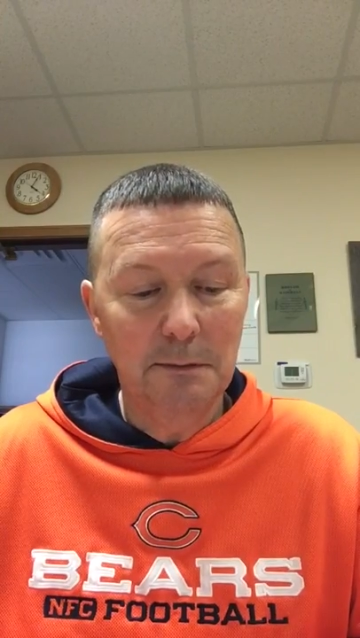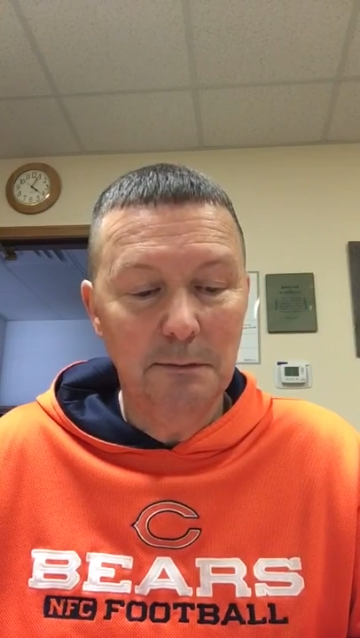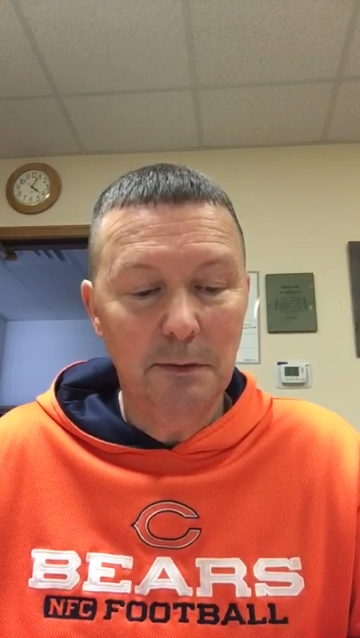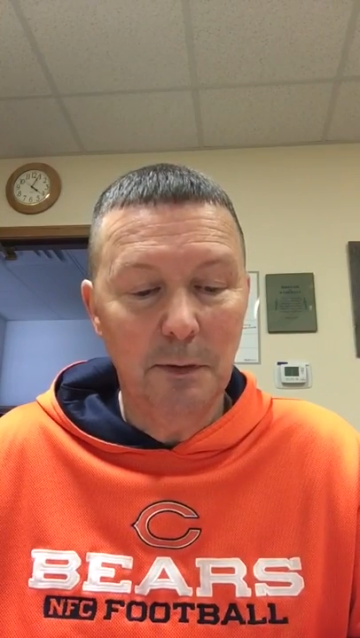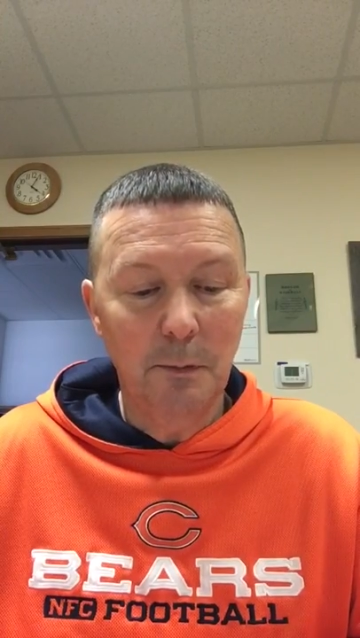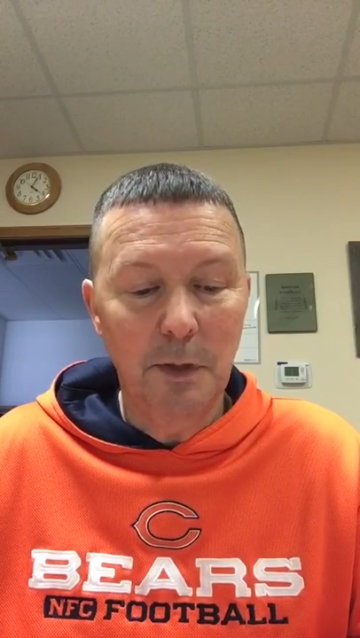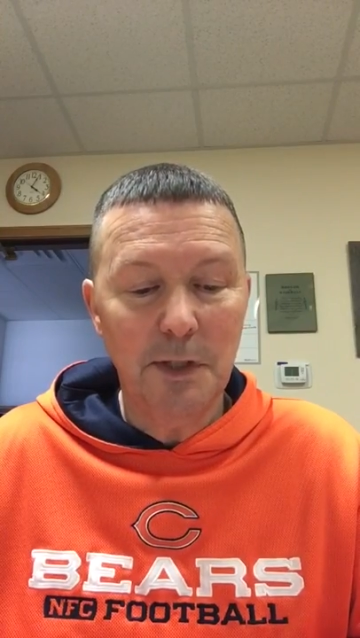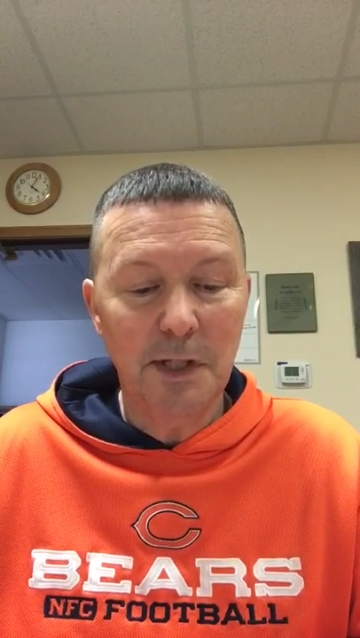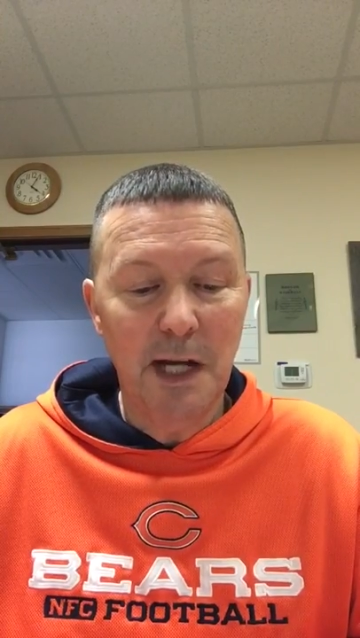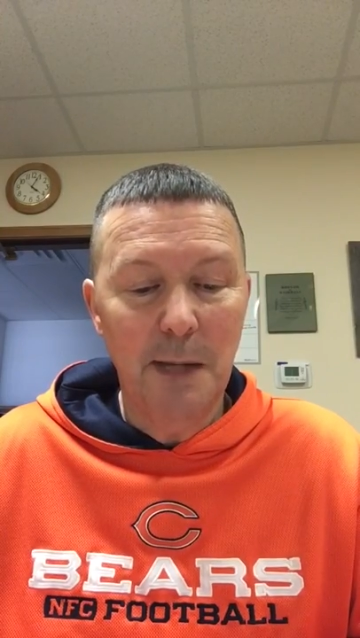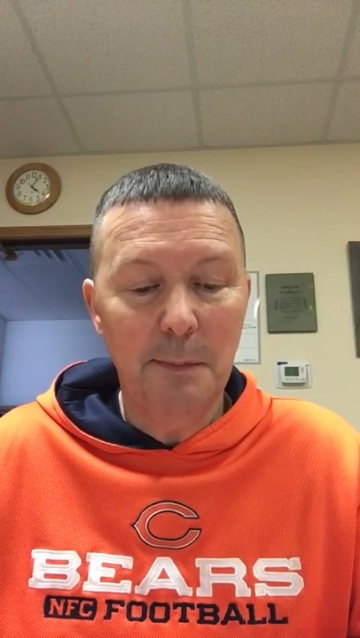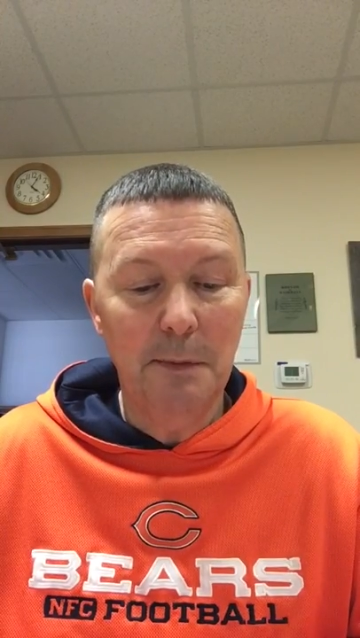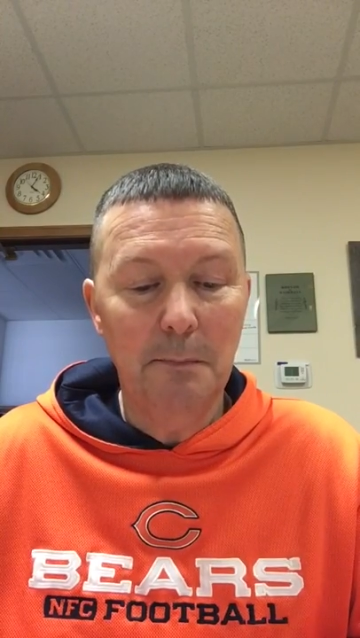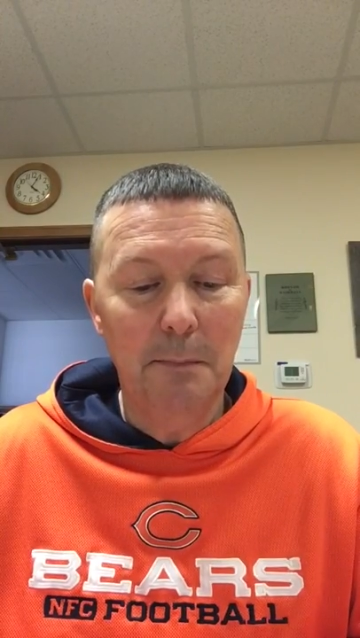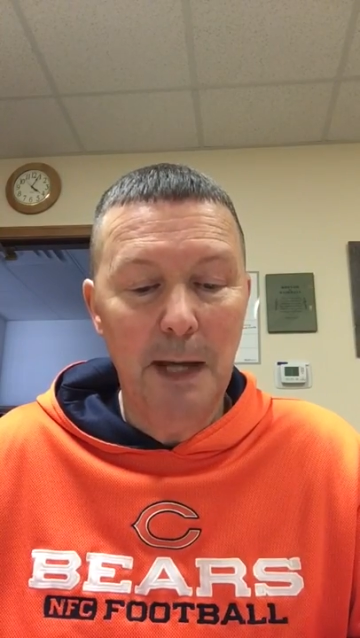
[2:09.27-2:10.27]
for which I
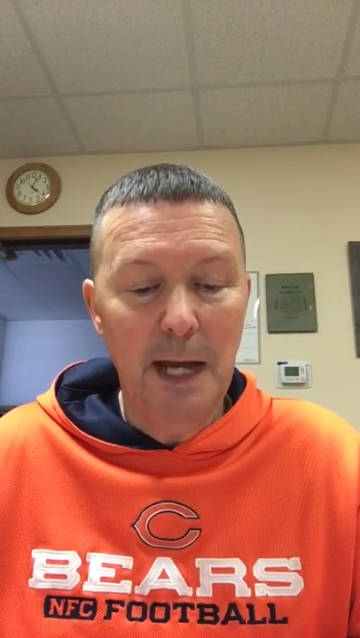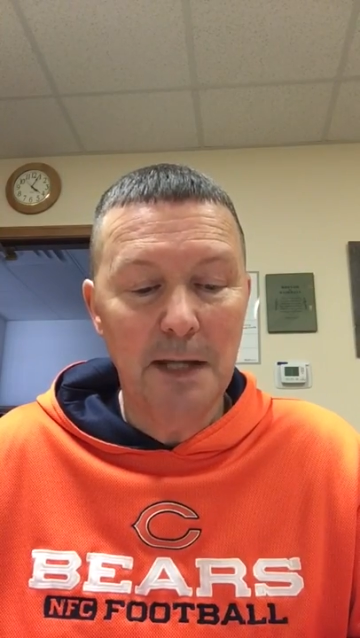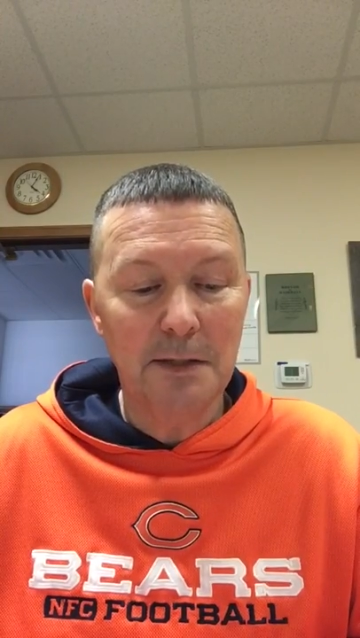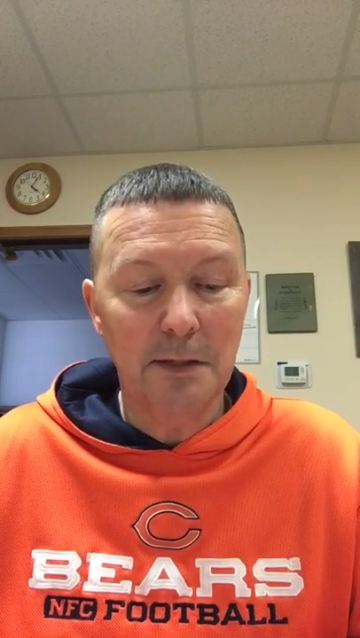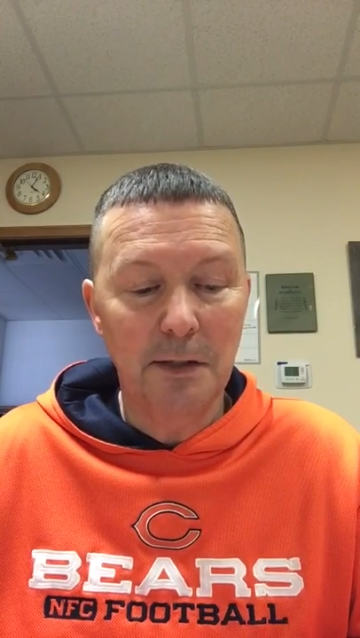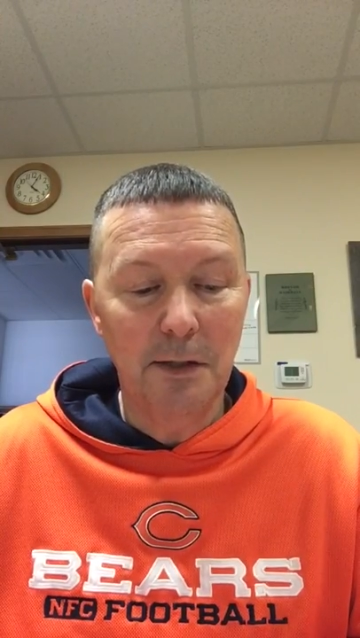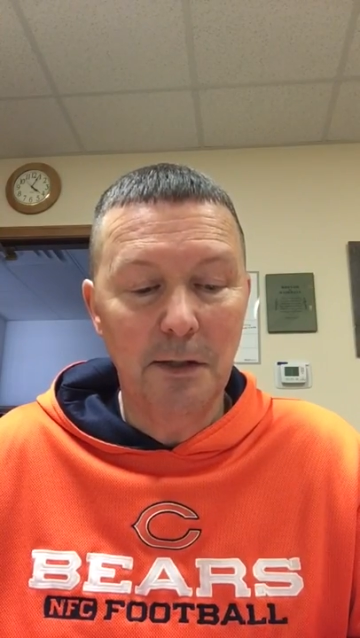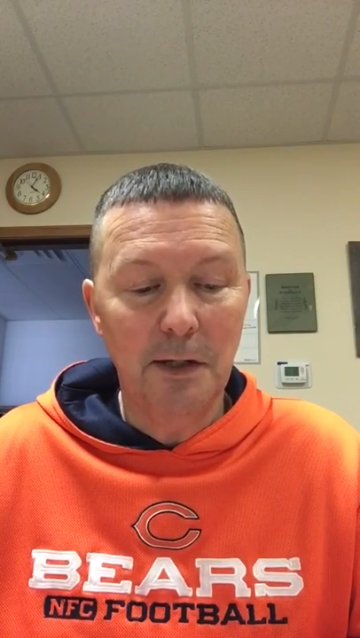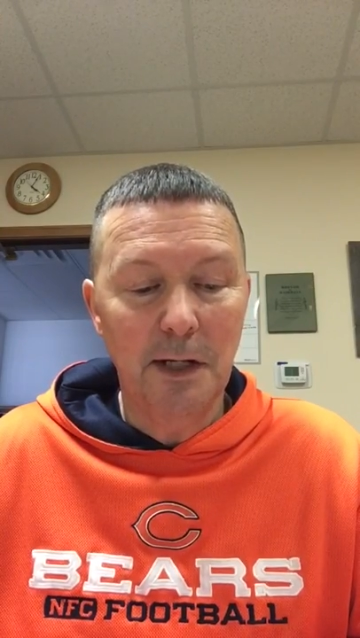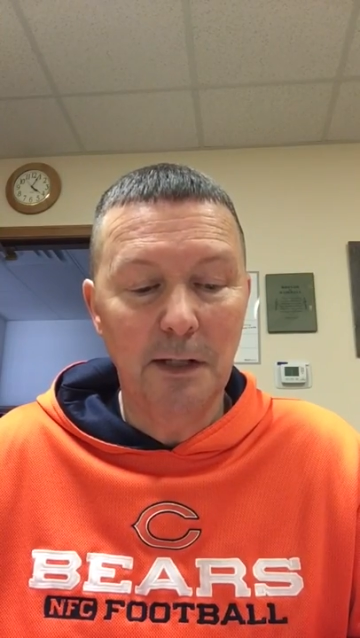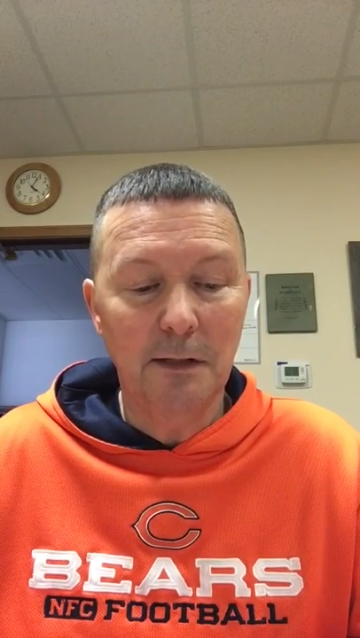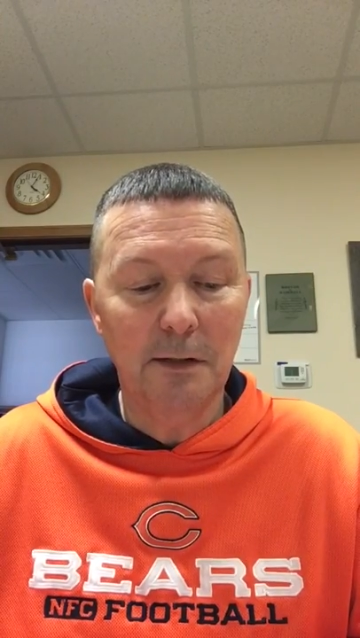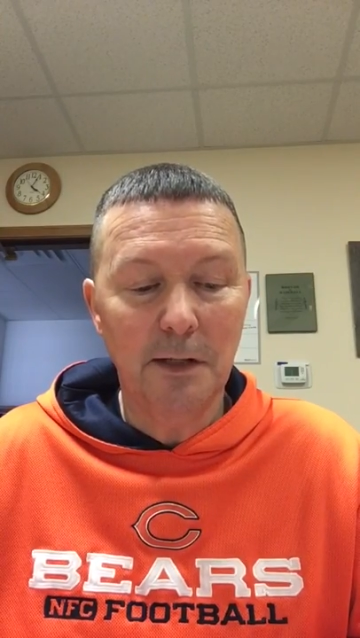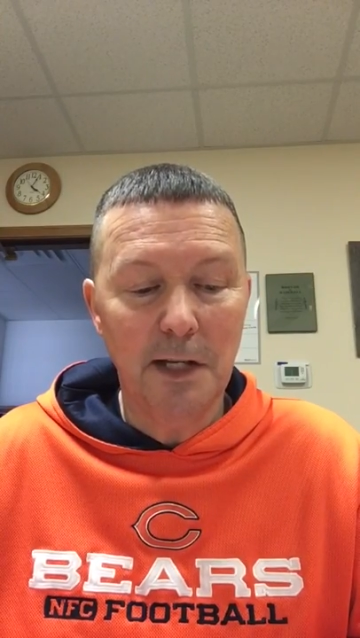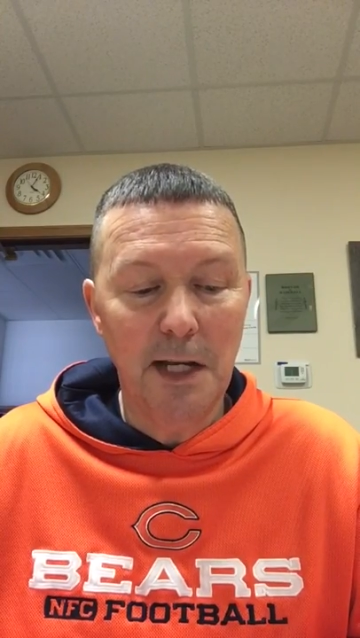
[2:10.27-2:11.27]
am ambassador
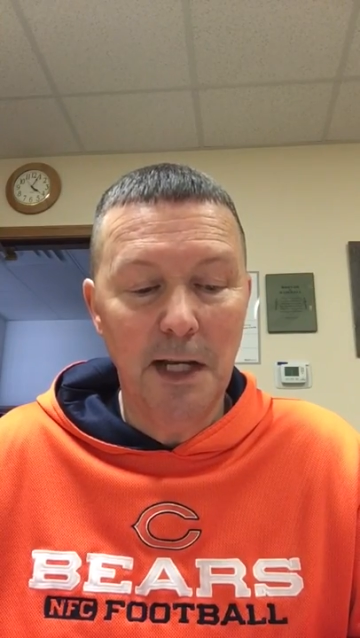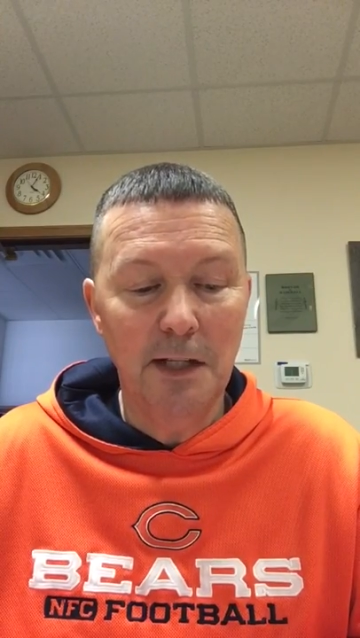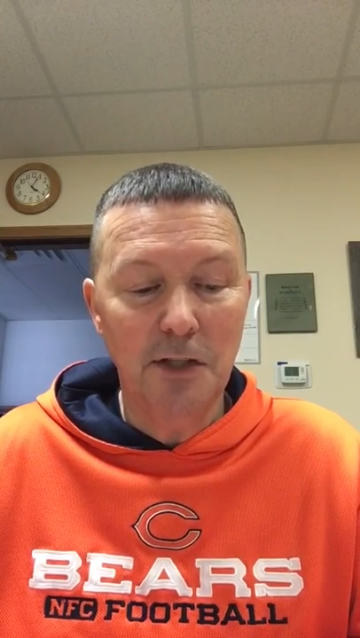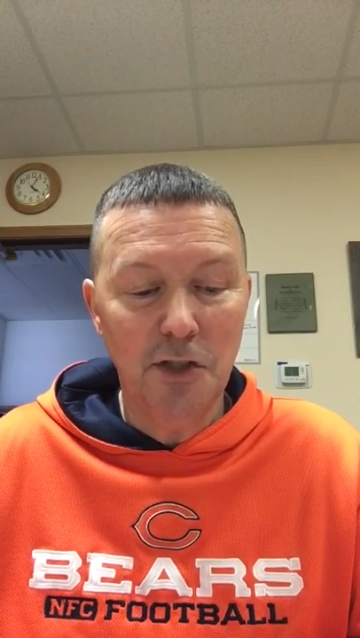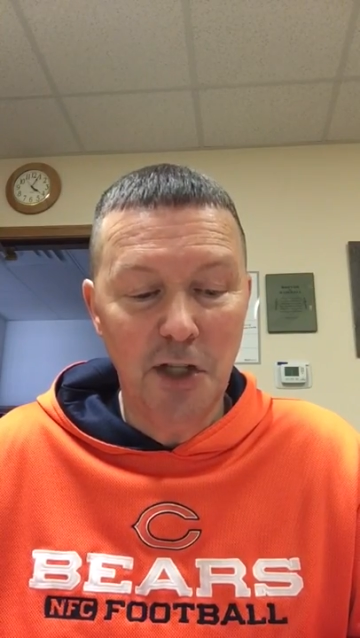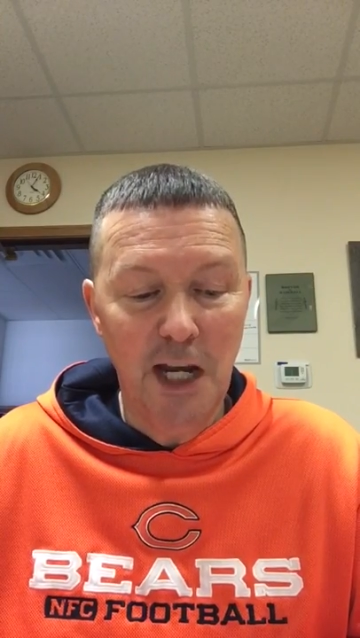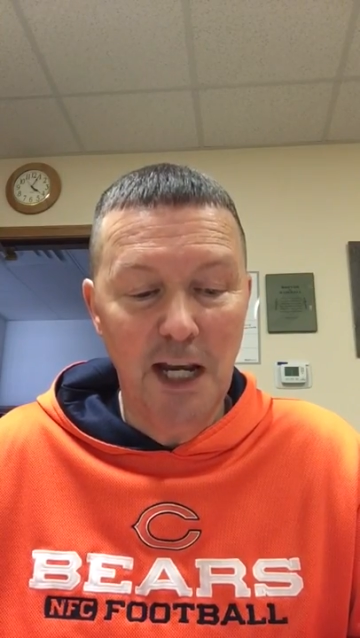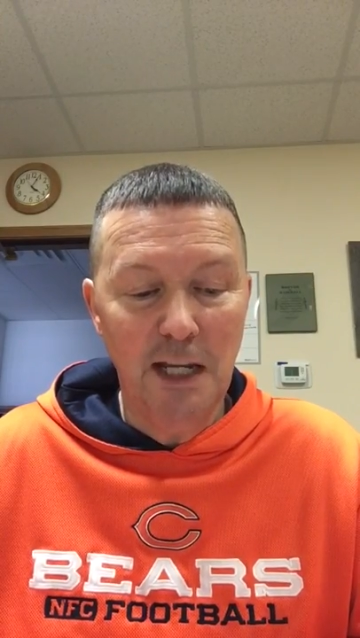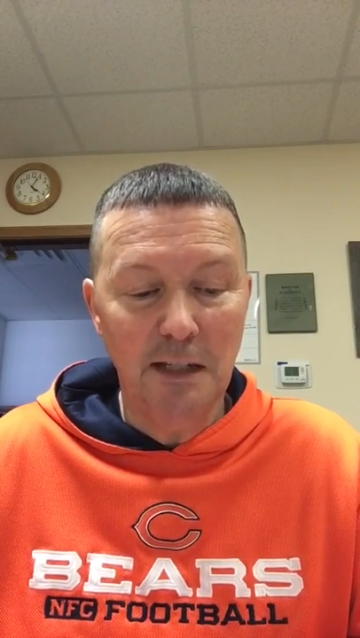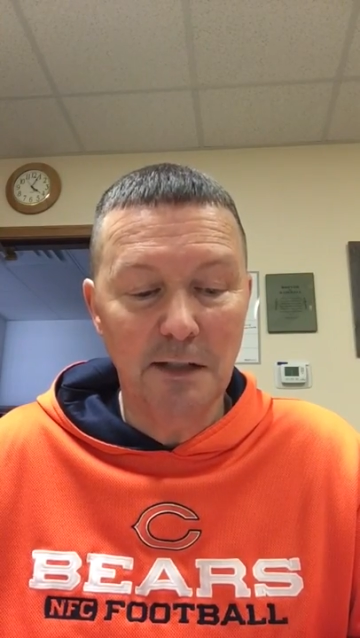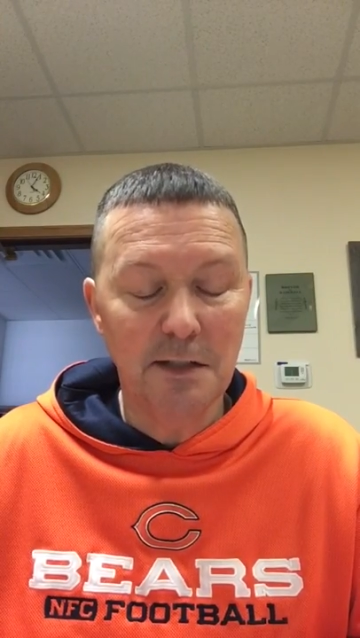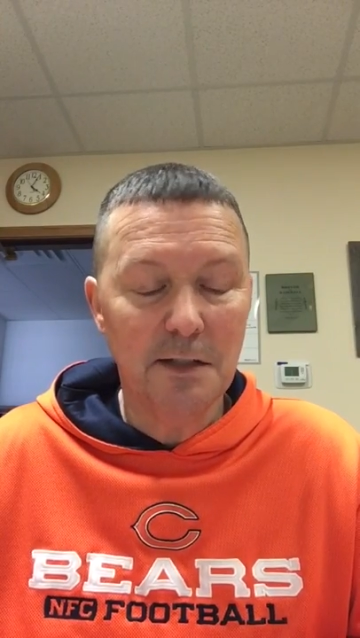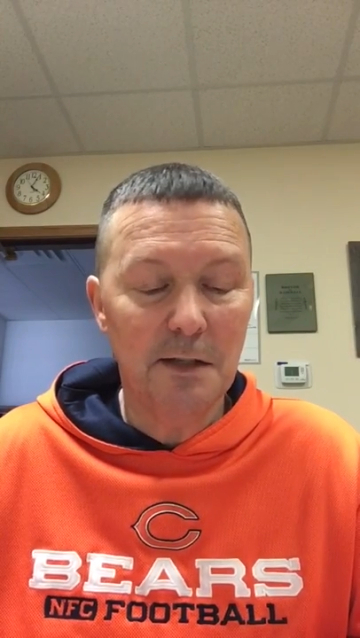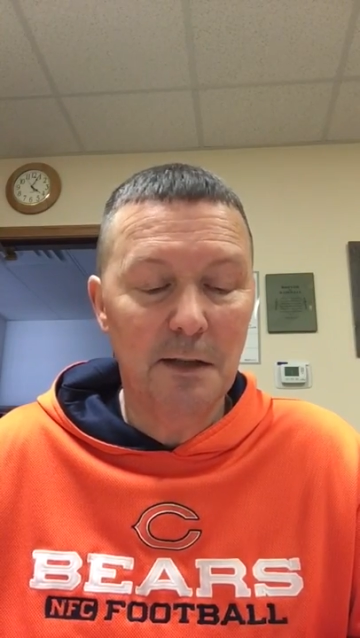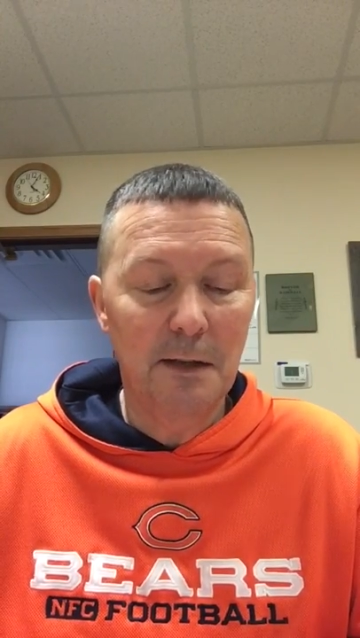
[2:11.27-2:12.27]
in, in
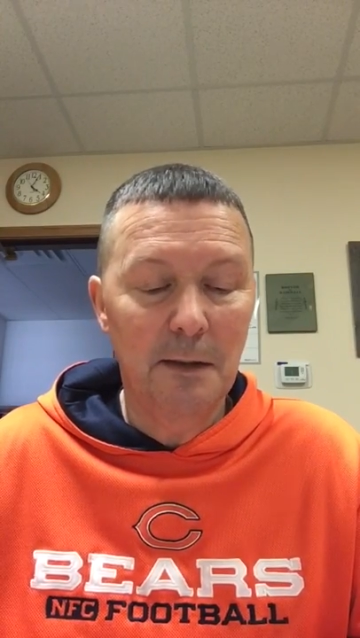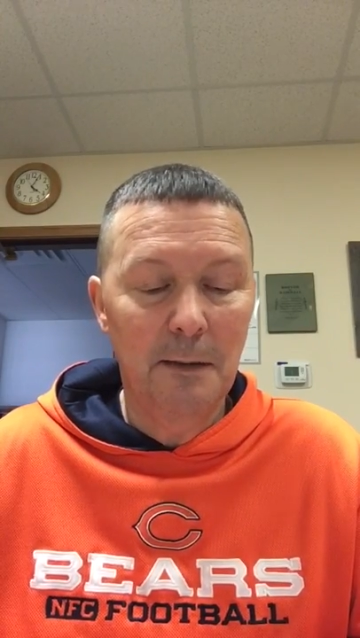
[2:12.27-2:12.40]
chains.